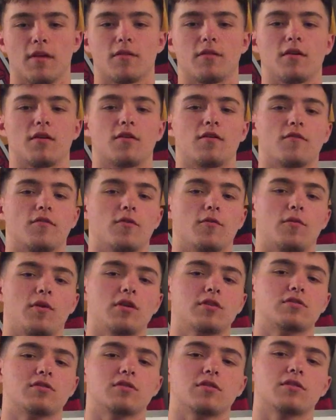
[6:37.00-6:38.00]
Thank you for
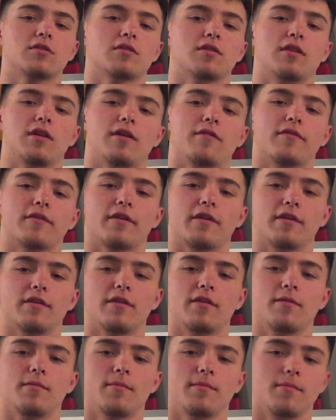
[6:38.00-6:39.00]
watching and have a great
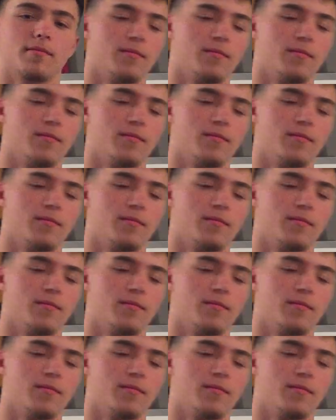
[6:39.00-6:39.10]
day.